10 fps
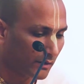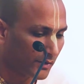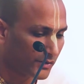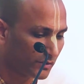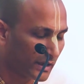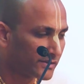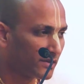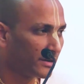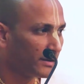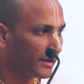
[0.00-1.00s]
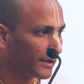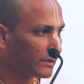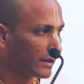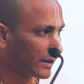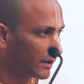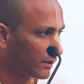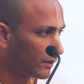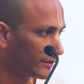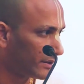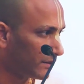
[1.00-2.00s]
should actually lead to the
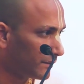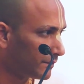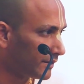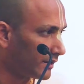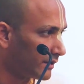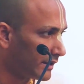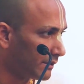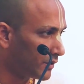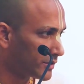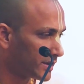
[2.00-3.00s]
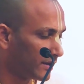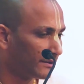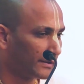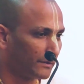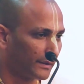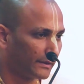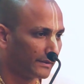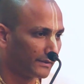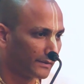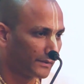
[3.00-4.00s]
conclusion of devotional
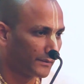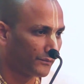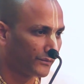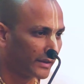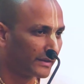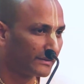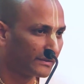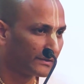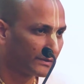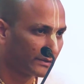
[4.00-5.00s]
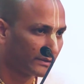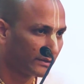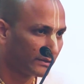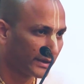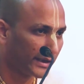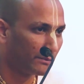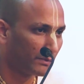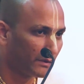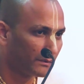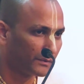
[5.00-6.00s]
service. That is the aim
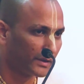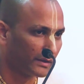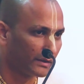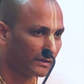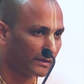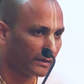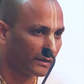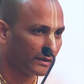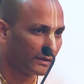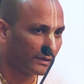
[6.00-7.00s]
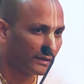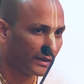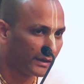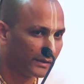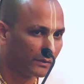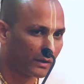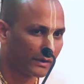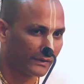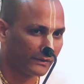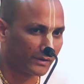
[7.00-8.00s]
of any
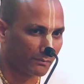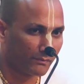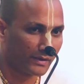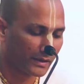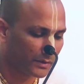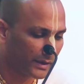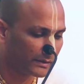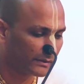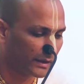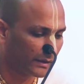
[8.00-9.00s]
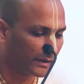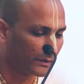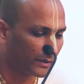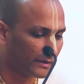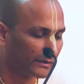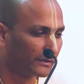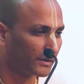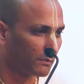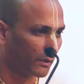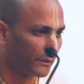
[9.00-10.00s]
yoga system, including the Sankhya yoga
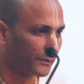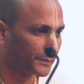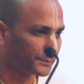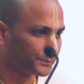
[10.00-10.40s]
system also.